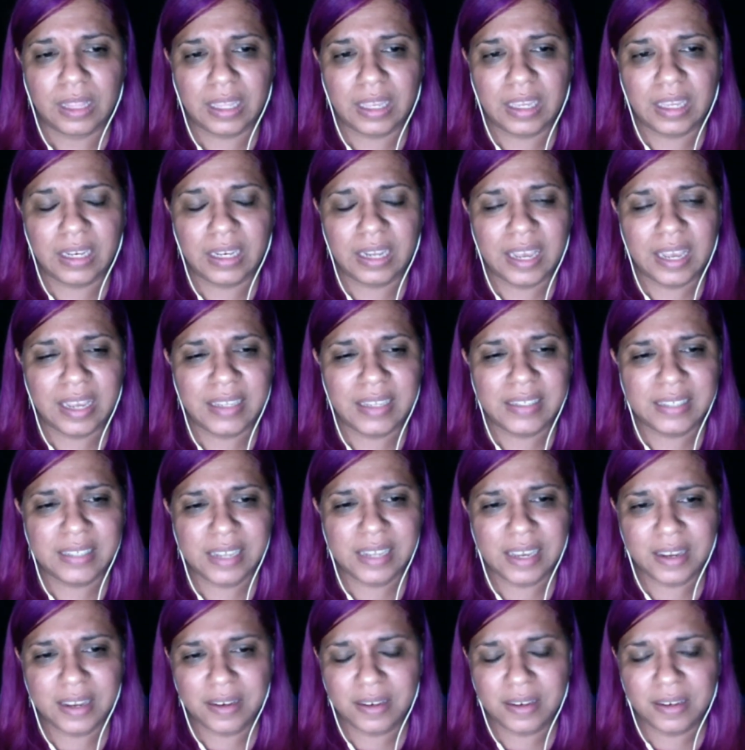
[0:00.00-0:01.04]
And I
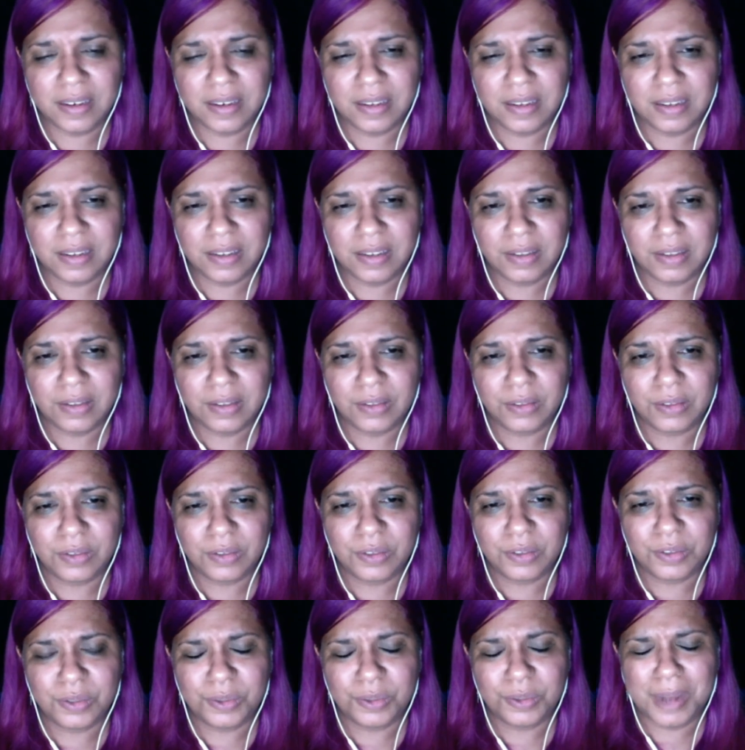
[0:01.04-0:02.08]
said,
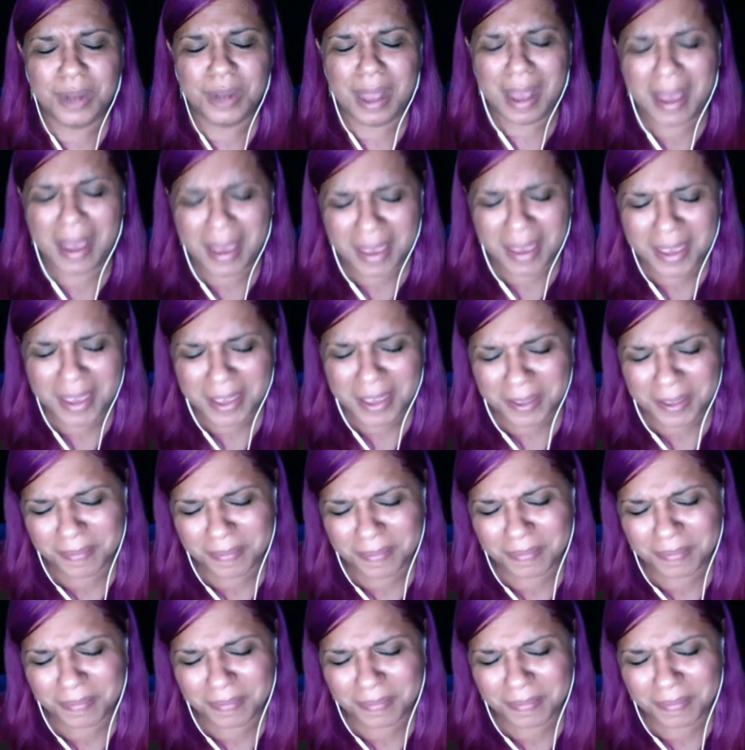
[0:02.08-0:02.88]
Surai,